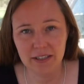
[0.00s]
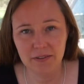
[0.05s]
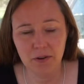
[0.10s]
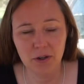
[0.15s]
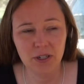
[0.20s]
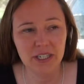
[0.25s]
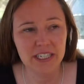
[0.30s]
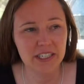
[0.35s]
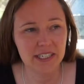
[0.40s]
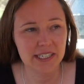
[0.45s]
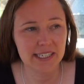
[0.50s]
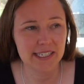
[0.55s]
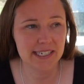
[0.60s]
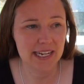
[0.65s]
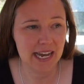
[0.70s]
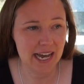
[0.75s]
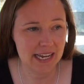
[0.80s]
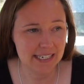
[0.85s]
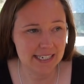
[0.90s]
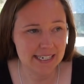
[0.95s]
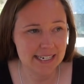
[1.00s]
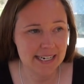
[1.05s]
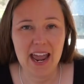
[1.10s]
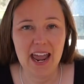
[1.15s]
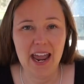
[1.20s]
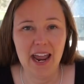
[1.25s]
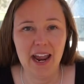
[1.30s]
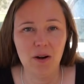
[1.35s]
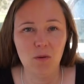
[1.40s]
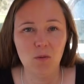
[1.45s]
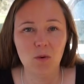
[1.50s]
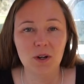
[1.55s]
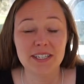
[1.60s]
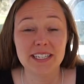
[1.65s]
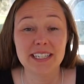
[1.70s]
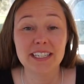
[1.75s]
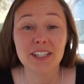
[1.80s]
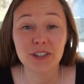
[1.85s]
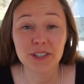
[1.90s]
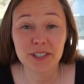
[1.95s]
They've only just started, and what's
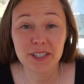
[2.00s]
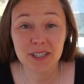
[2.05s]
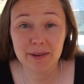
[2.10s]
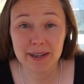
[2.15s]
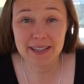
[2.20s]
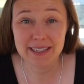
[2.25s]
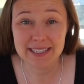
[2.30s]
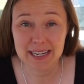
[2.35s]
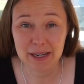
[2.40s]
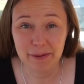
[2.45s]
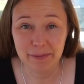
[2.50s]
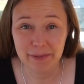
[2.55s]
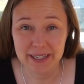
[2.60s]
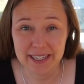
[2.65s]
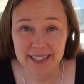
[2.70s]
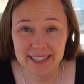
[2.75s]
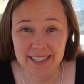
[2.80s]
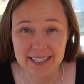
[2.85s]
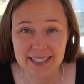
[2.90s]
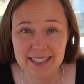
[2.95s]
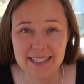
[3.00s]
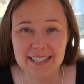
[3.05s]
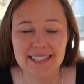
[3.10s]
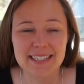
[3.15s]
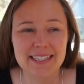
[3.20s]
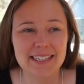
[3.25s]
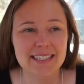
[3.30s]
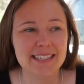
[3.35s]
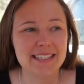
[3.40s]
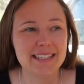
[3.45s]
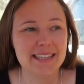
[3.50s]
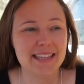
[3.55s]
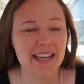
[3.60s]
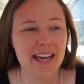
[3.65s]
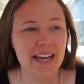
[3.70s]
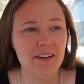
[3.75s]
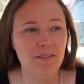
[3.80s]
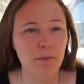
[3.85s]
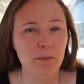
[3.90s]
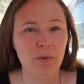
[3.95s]
interesting this company is
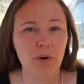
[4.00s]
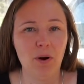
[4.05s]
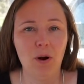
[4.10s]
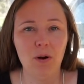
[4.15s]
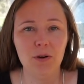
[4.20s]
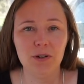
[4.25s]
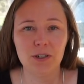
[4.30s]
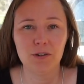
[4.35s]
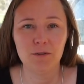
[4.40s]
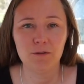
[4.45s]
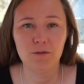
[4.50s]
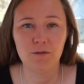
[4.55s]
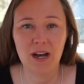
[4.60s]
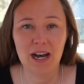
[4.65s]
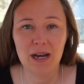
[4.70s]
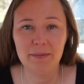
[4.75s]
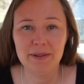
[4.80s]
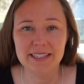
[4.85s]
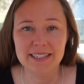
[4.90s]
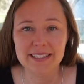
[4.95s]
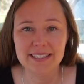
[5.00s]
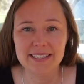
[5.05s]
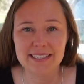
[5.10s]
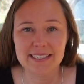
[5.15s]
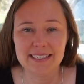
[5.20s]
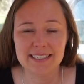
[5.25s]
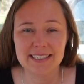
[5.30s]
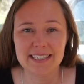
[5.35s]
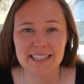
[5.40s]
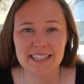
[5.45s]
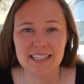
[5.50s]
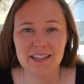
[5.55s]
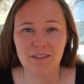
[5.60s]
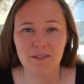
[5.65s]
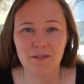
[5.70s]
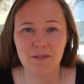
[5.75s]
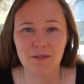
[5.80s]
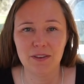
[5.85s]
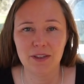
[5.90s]
they have approached farmers to see if